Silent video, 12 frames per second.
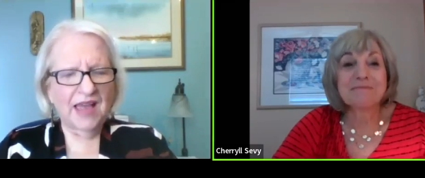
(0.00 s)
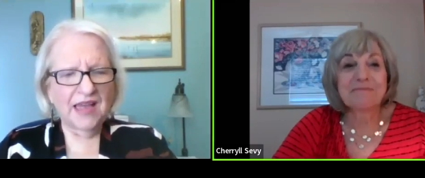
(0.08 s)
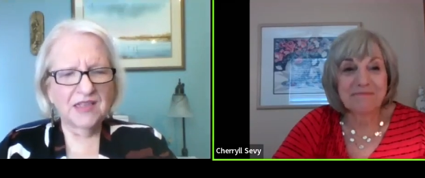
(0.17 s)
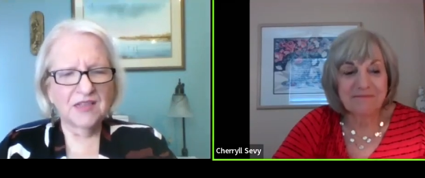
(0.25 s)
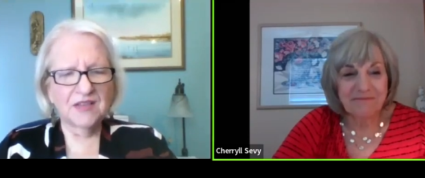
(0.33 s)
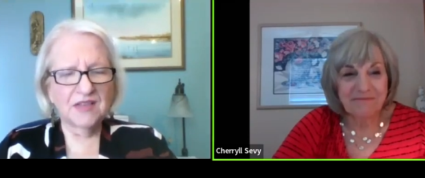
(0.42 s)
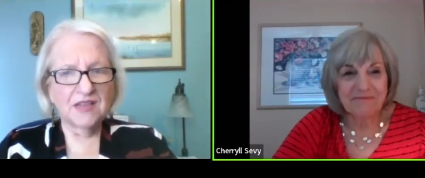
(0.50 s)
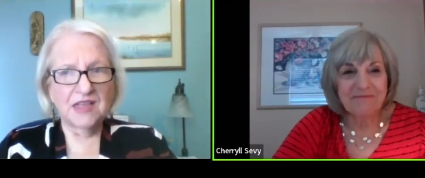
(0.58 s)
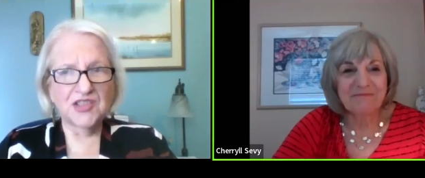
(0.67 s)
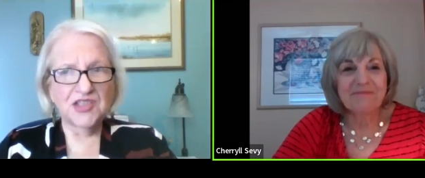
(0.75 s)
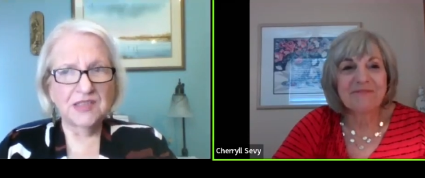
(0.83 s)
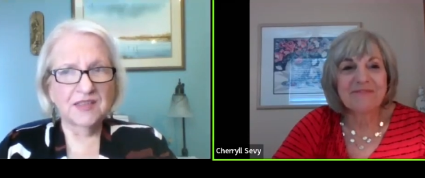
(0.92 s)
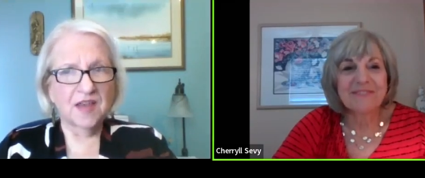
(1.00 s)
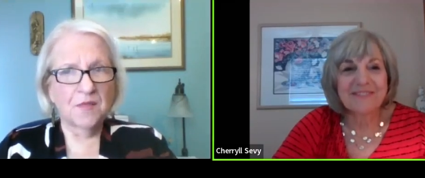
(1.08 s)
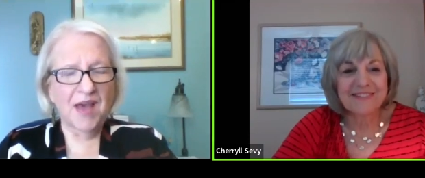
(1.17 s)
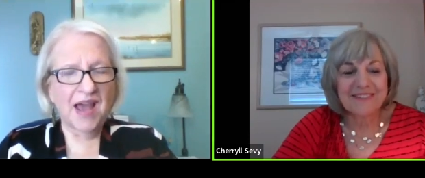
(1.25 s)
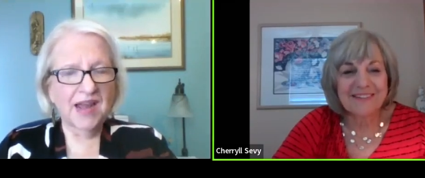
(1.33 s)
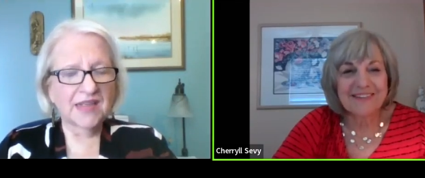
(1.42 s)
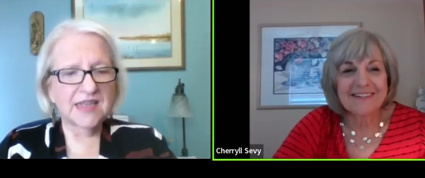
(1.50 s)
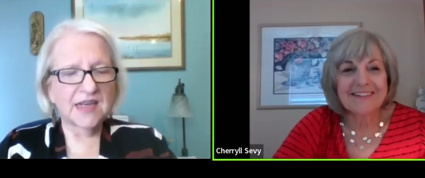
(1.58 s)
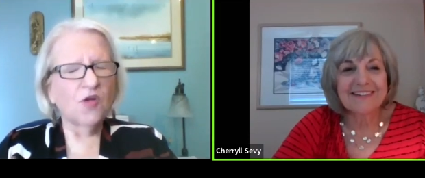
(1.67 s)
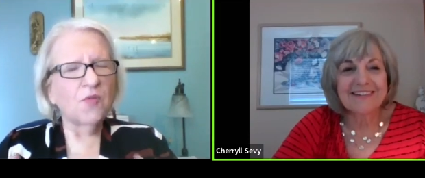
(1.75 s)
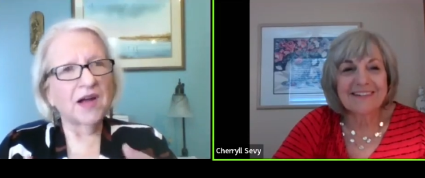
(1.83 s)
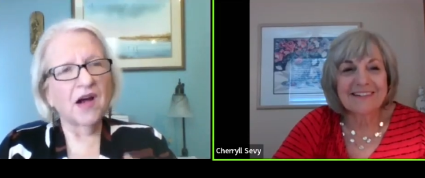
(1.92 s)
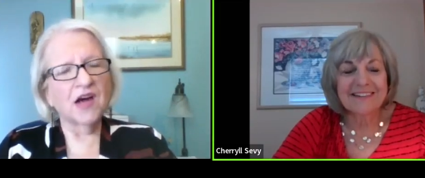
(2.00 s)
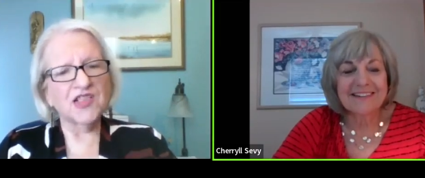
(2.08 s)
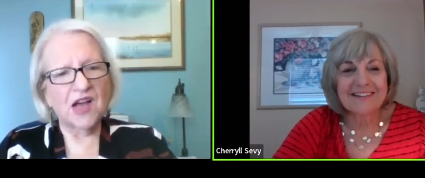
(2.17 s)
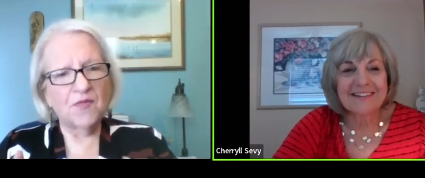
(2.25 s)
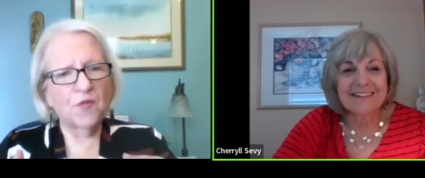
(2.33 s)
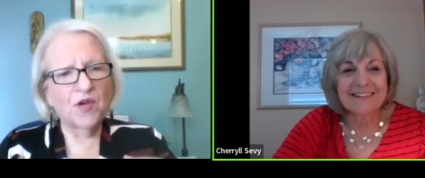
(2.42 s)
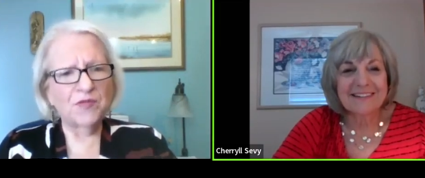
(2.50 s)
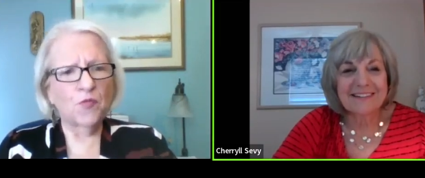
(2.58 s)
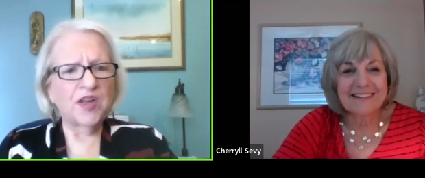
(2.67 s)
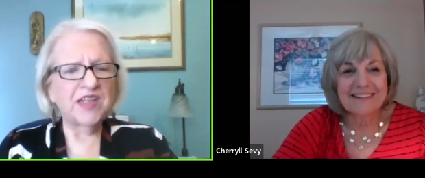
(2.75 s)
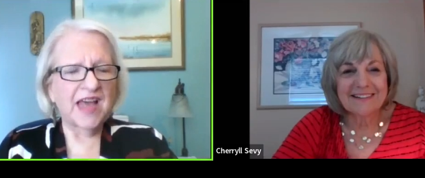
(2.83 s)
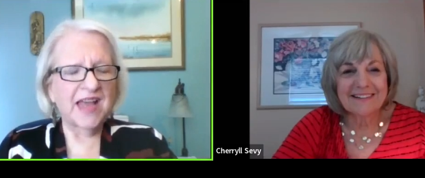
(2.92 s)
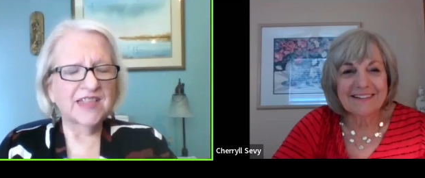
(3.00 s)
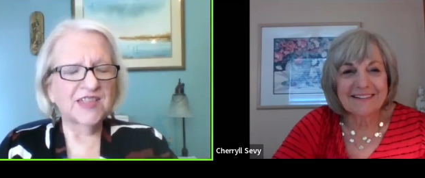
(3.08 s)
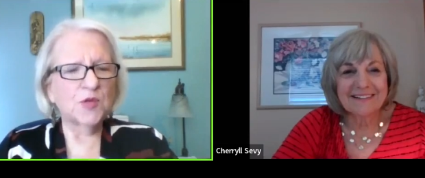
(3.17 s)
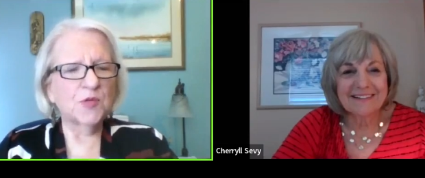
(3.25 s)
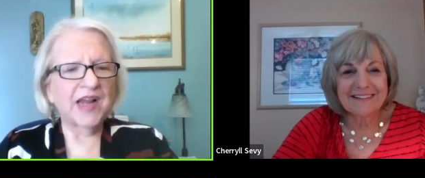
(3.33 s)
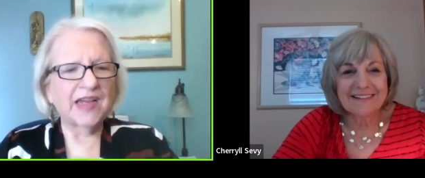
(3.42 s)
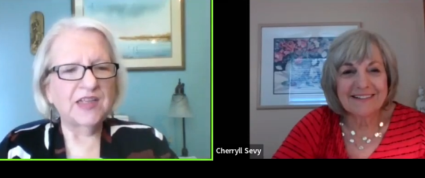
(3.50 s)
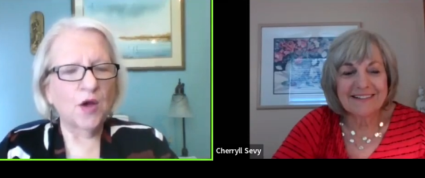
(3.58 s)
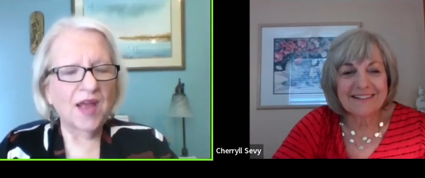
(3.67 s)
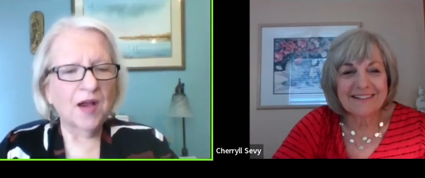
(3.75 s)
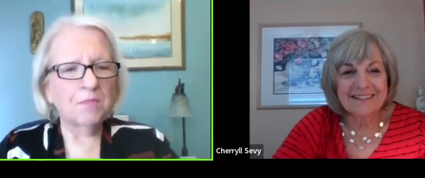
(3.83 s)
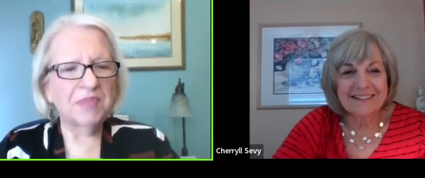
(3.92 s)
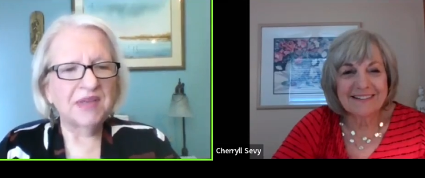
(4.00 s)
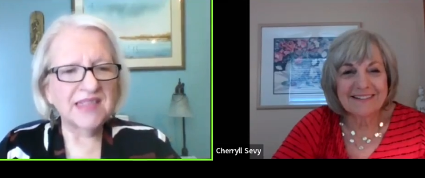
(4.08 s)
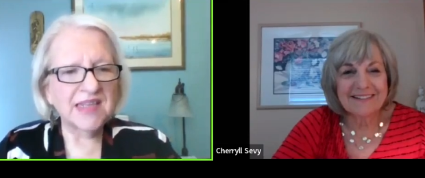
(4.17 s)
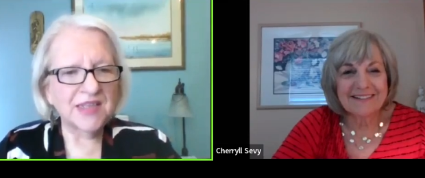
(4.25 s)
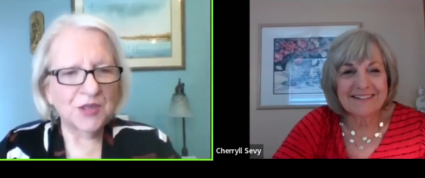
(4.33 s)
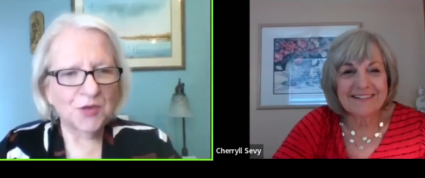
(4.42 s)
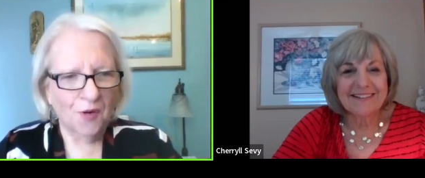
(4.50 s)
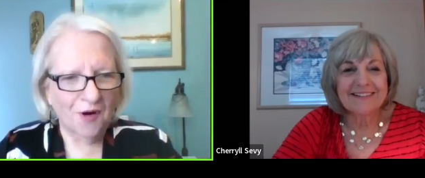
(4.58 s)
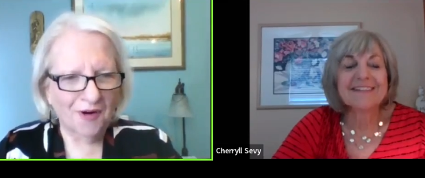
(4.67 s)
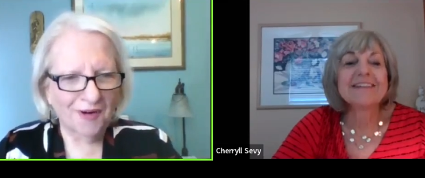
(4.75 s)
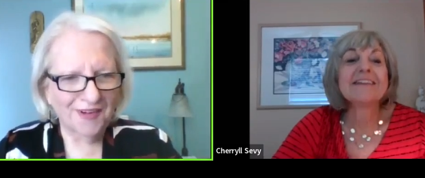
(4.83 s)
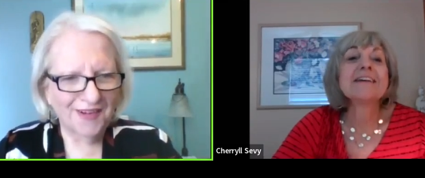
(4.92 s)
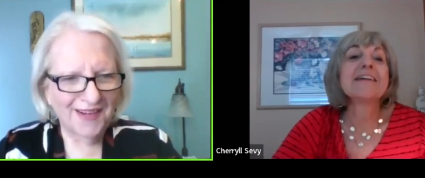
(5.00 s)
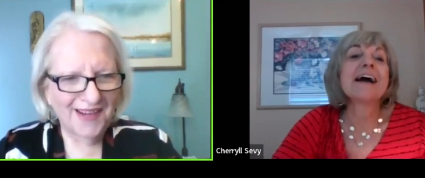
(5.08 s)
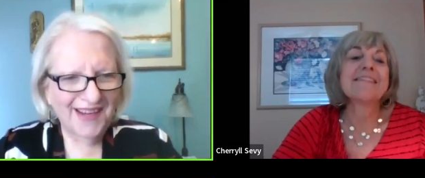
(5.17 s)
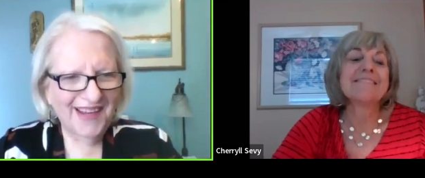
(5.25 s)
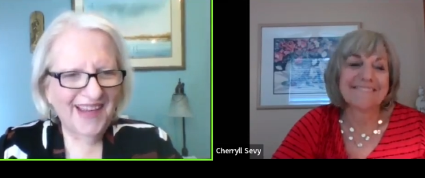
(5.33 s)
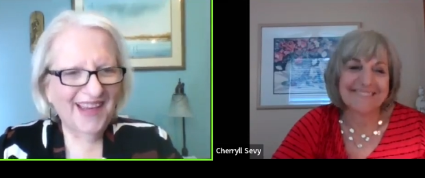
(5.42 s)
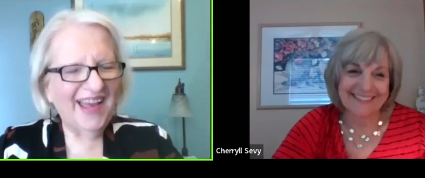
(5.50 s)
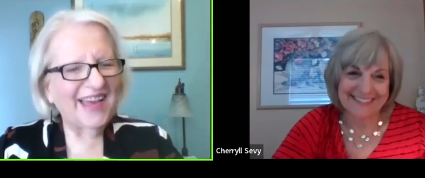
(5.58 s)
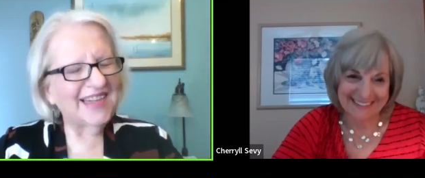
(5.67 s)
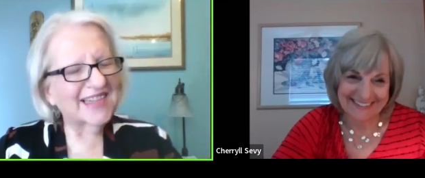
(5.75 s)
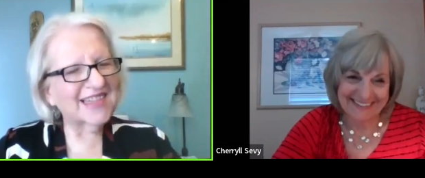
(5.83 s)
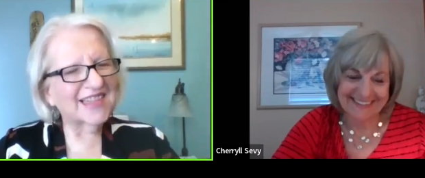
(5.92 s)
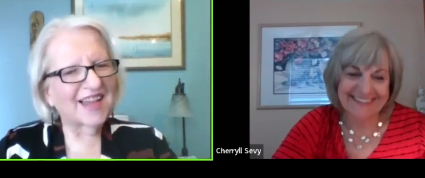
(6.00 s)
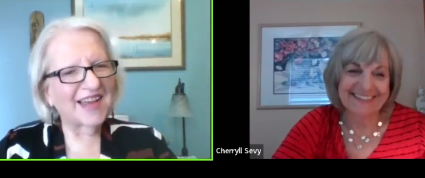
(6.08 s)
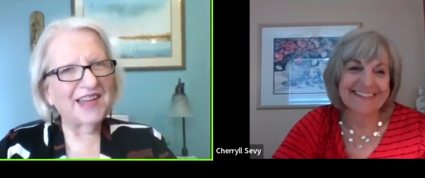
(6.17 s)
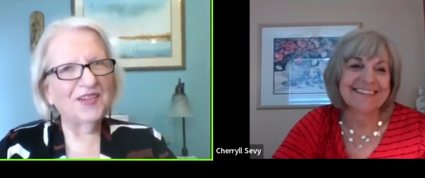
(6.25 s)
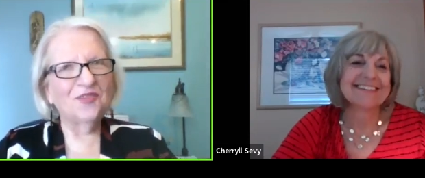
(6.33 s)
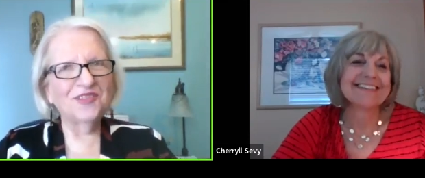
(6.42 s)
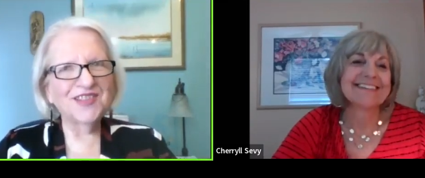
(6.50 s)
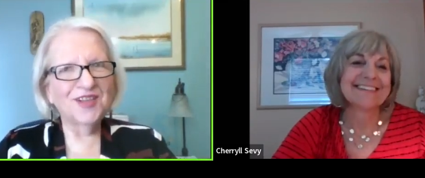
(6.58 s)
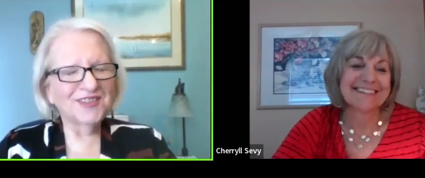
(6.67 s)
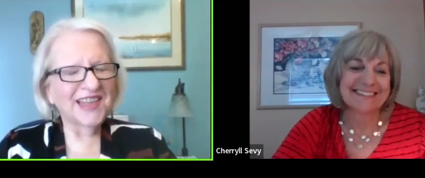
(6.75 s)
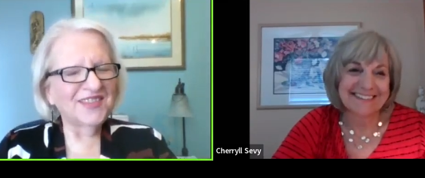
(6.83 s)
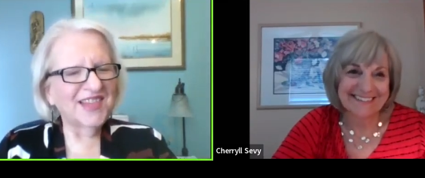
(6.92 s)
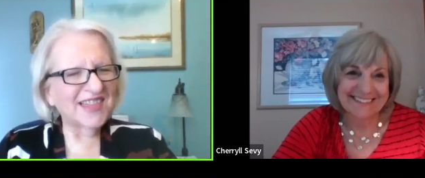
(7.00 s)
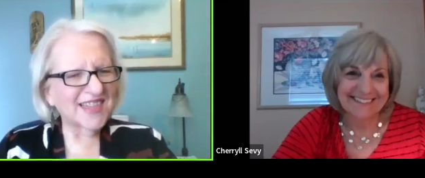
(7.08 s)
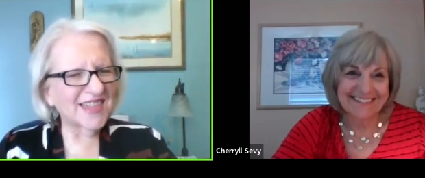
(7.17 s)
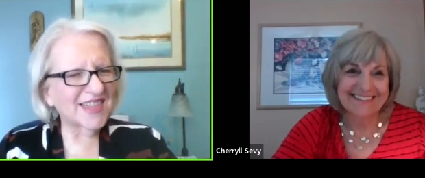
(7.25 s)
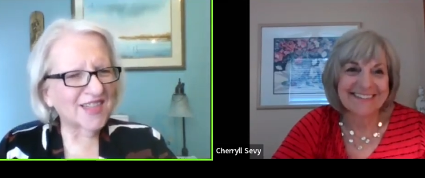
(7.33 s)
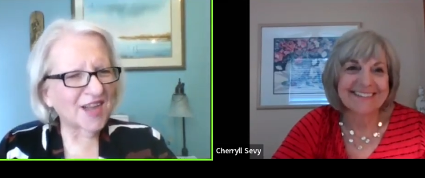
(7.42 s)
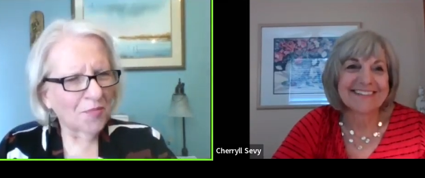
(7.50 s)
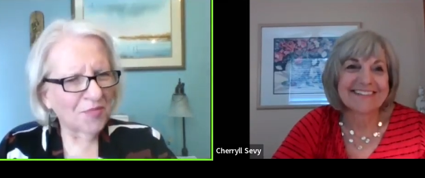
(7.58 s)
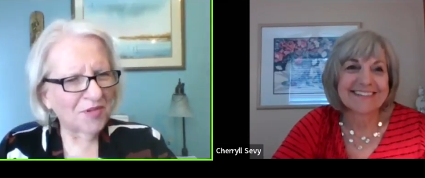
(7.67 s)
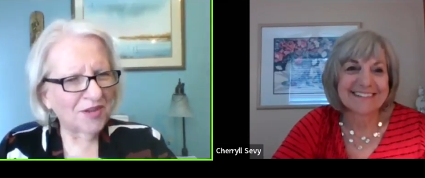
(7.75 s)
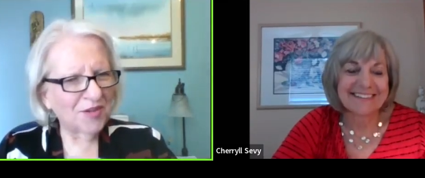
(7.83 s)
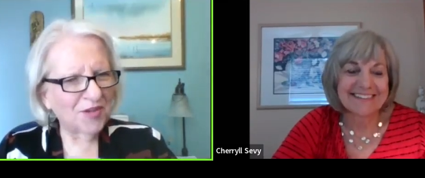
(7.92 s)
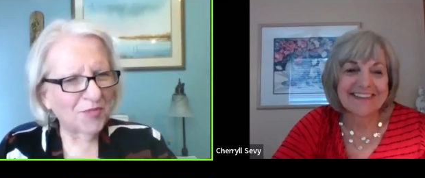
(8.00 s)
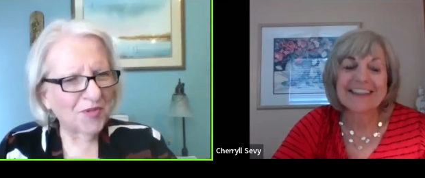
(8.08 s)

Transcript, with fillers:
Speaker 1: And and she's come back and said, Oh my gosh, I've been wanting to ask you, and I know how busy you are. Yeah. And it's like, don't let that stop you